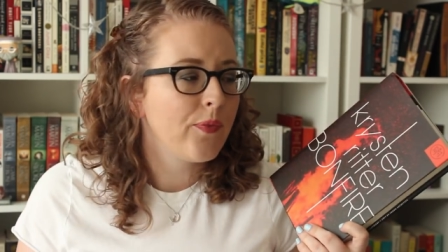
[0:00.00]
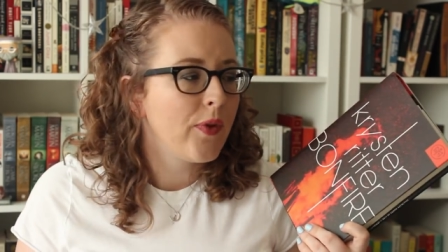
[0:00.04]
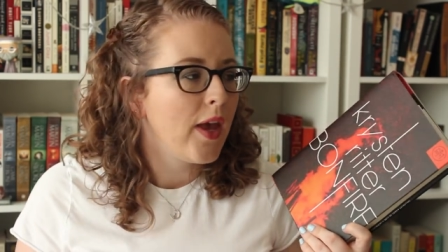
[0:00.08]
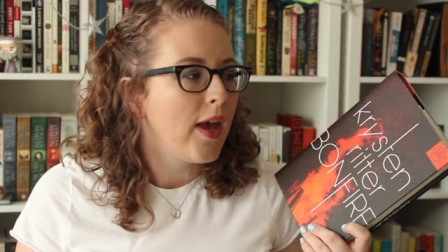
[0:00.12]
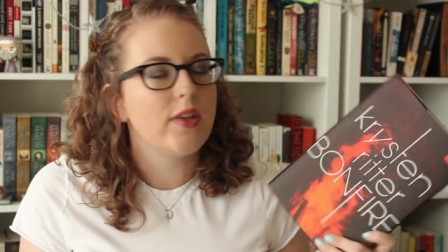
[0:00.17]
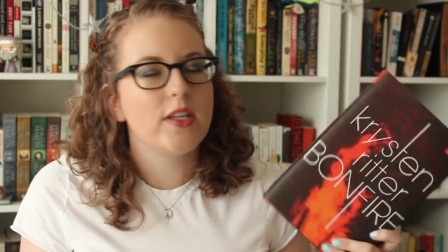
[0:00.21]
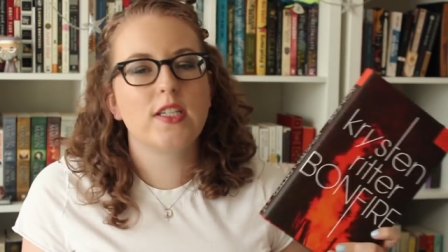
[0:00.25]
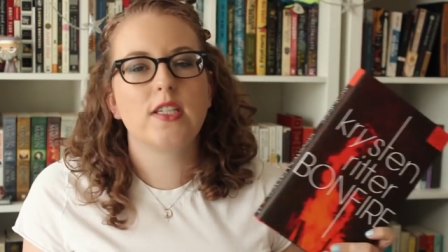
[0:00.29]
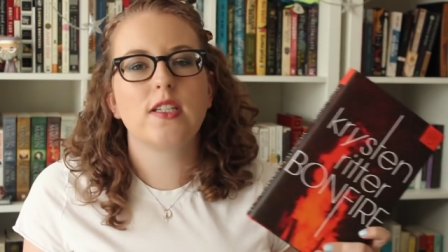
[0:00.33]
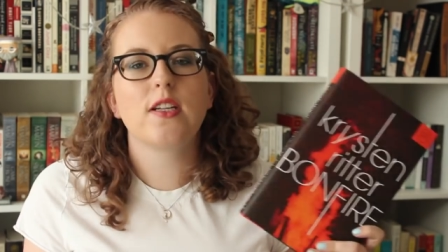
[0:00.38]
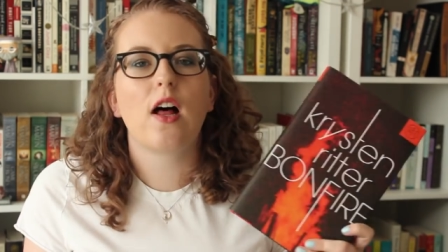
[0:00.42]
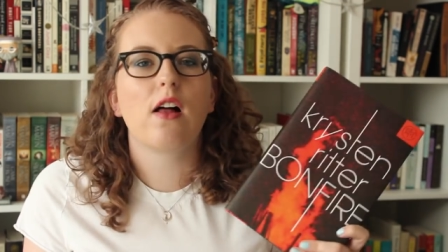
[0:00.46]
But
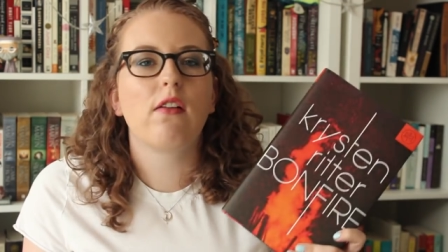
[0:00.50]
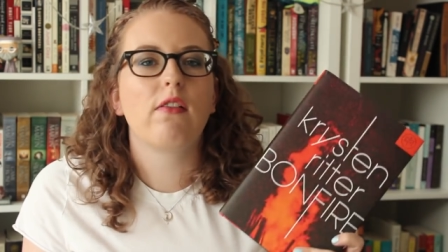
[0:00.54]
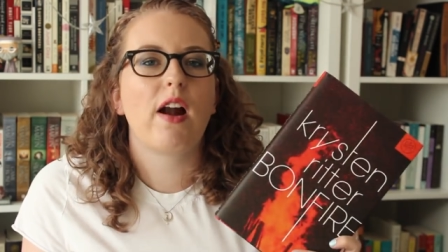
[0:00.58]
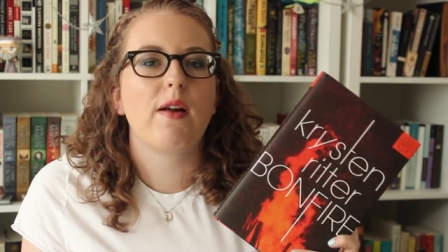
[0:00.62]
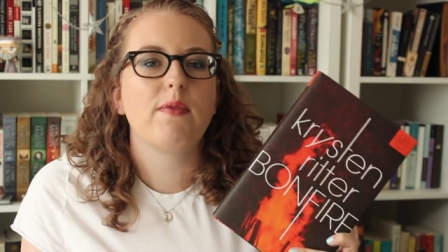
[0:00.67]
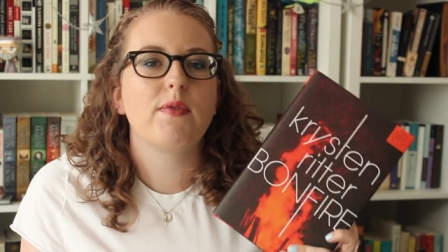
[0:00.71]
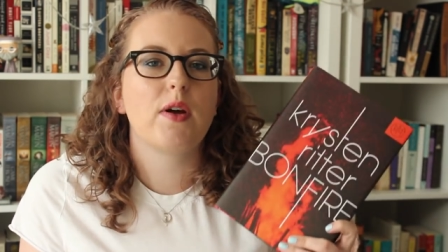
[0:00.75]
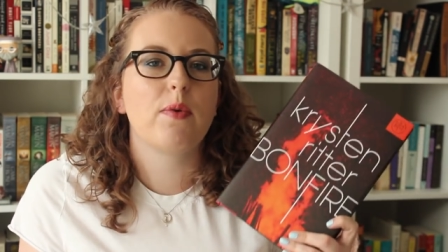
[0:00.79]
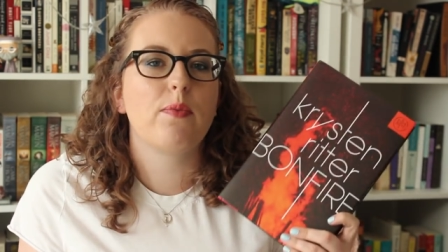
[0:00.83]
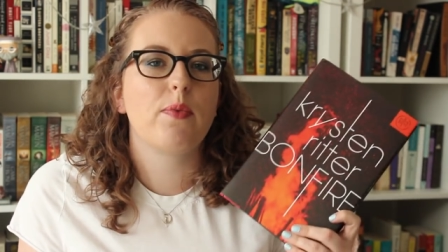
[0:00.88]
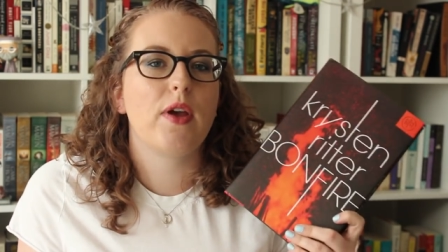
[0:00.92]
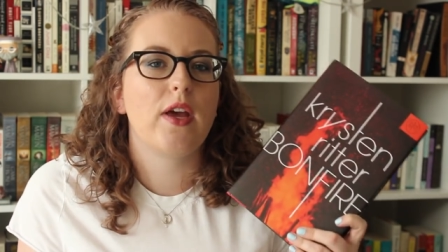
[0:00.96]
this is all
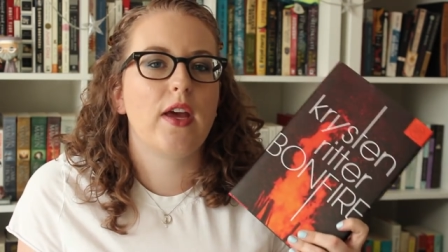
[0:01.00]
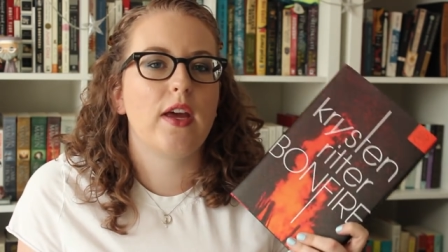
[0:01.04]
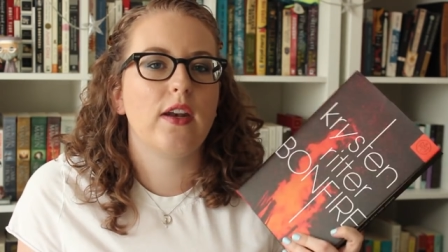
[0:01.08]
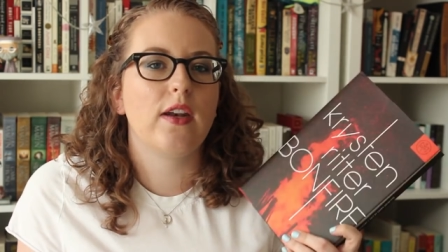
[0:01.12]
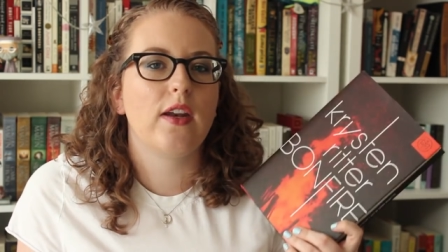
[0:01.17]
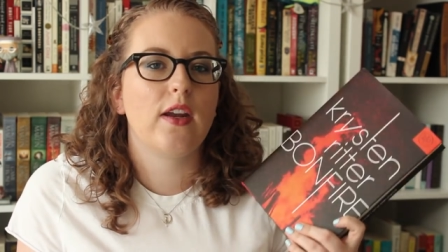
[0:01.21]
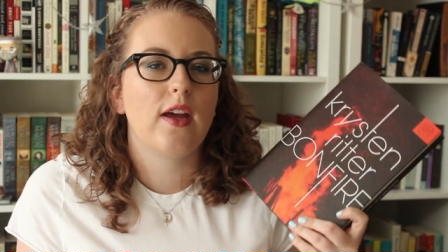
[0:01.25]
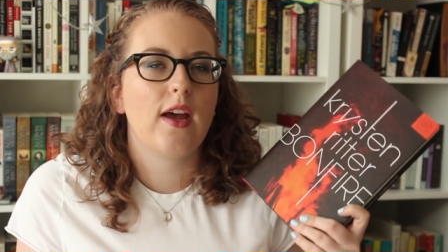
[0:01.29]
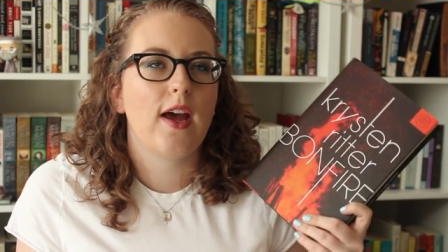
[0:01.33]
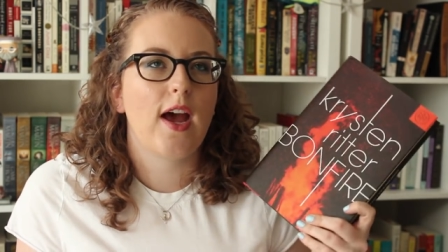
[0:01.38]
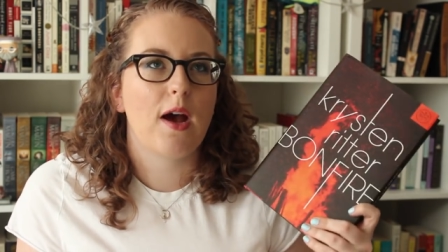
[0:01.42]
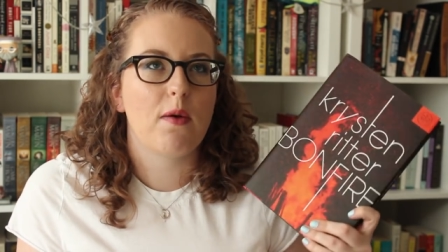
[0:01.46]
wrapped up
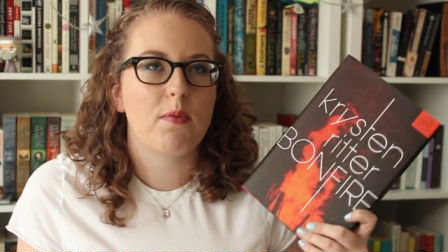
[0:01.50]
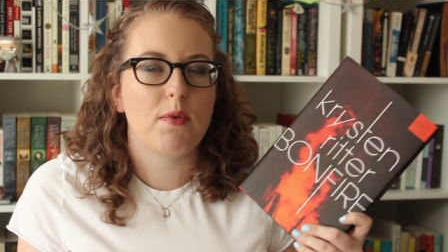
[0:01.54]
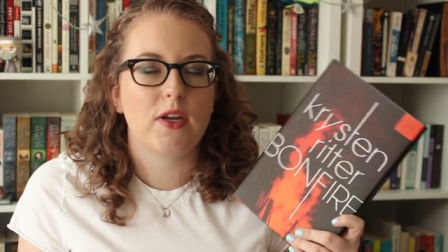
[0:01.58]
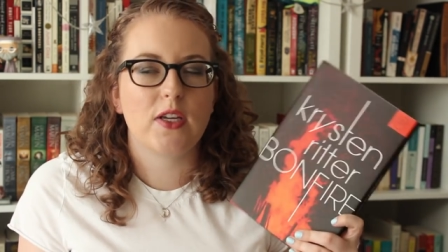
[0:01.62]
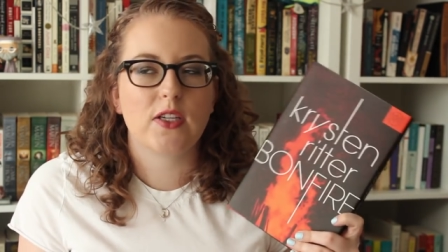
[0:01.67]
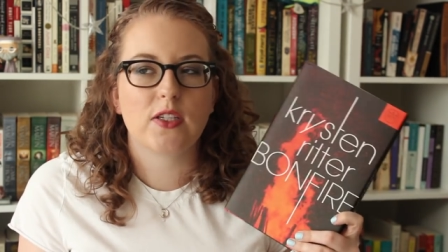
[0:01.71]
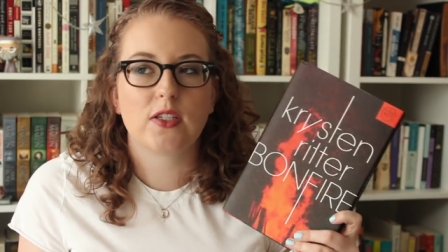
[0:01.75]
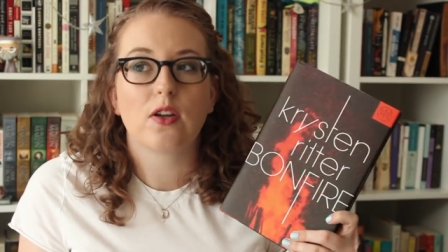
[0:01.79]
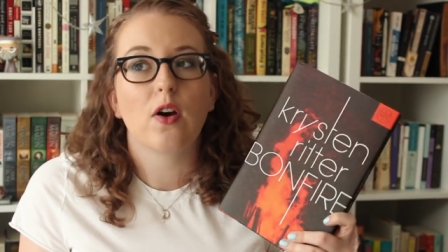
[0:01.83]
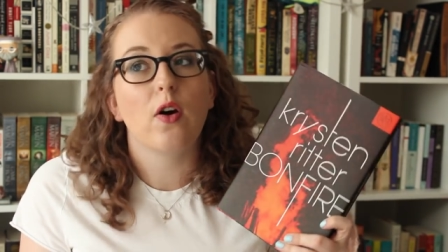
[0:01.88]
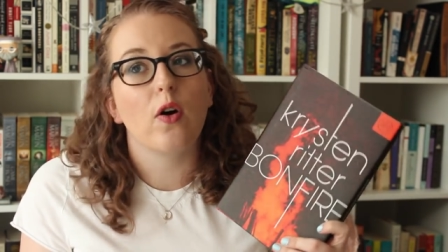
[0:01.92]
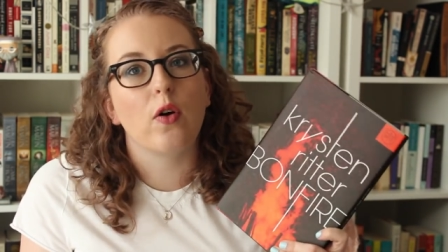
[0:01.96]
in Abby's